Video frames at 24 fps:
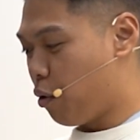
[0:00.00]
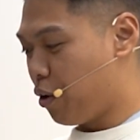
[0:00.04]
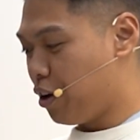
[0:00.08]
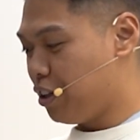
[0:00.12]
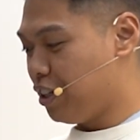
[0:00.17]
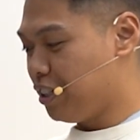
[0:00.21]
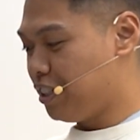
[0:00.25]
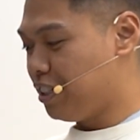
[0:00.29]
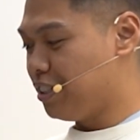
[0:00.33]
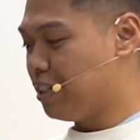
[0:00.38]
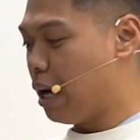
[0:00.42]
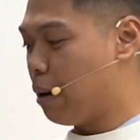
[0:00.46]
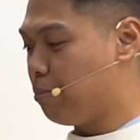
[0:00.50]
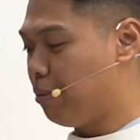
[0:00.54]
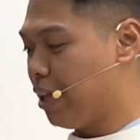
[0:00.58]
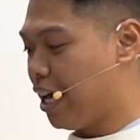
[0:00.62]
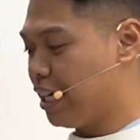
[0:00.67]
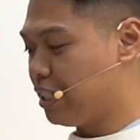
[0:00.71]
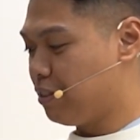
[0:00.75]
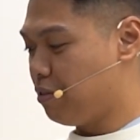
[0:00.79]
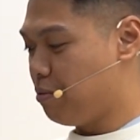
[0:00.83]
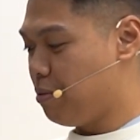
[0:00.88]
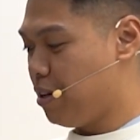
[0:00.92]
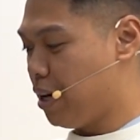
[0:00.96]
worry, this is not
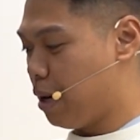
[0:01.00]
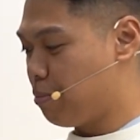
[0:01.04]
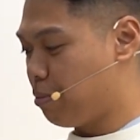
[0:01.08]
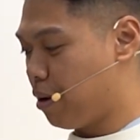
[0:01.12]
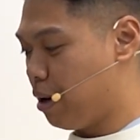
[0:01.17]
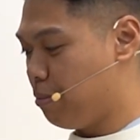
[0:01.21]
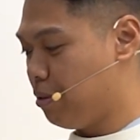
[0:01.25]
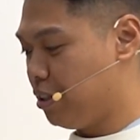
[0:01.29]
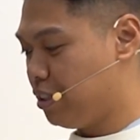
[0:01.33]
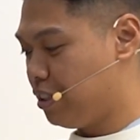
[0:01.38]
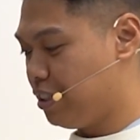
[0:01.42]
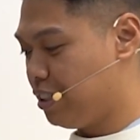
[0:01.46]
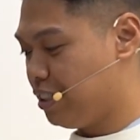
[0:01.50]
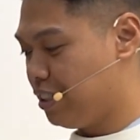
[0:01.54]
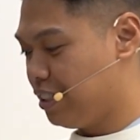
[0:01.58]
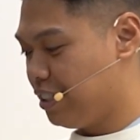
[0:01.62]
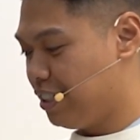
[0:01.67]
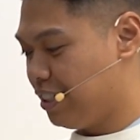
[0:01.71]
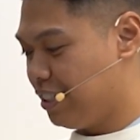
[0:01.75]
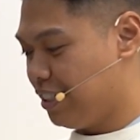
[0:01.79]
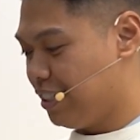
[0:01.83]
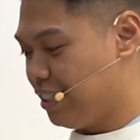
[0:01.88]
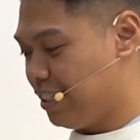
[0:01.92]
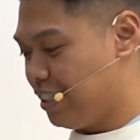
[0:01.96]
blasphemy, I promise.
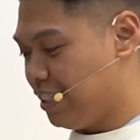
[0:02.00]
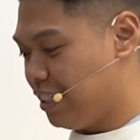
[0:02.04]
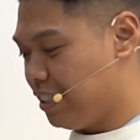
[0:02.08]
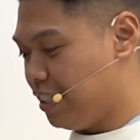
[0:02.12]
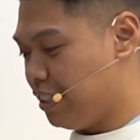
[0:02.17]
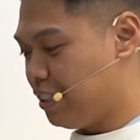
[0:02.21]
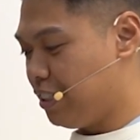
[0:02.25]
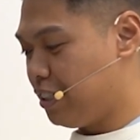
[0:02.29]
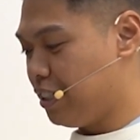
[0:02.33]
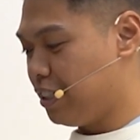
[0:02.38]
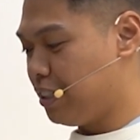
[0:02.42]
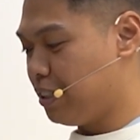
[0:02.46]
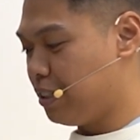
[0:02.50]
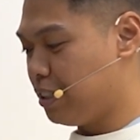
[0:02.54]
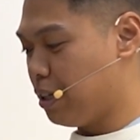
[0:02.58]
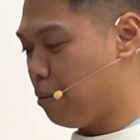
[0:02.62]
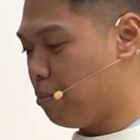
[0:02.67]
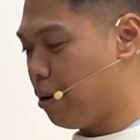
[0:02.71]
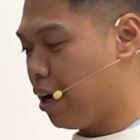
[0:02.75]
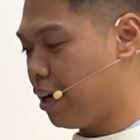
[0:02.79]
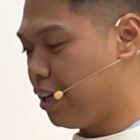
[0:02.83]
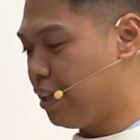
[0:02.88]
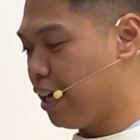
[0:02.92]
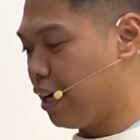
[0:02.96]
This is just
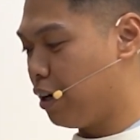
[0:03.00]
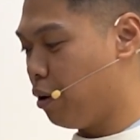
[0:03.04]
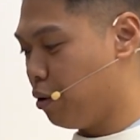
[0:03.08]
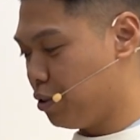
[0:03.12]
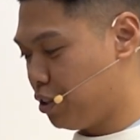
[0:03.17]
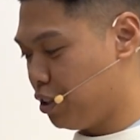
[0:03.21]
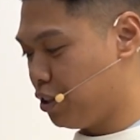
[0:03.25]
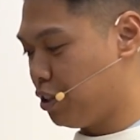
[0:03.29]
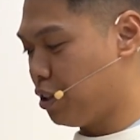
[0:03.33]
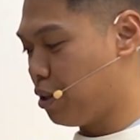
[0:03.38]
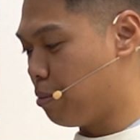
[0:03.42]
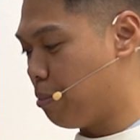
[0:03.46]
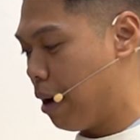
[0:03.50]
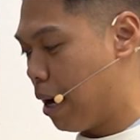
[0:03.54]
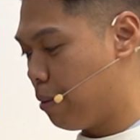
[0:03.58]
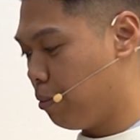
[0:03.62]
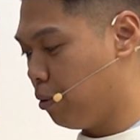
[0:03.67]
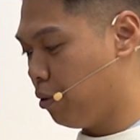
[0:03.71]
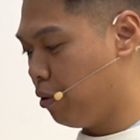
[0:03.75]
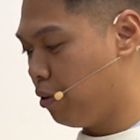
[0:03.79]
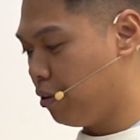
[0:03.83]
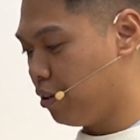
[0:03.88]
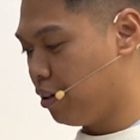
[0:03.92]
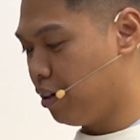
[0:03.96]
somebody that goes into their
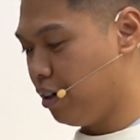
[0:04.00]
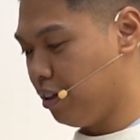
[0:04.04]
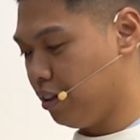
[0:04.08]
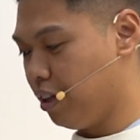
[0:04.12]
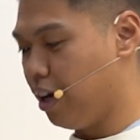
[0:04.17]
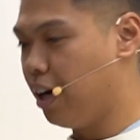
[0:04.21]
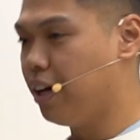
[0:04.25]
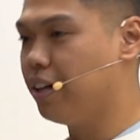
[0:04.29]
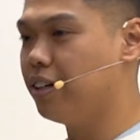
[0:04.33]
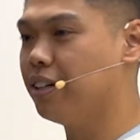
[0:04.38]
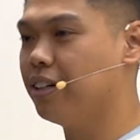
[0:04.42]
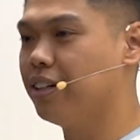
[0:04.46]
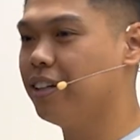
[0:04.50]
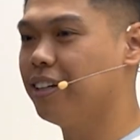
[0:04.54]
Bible a lot.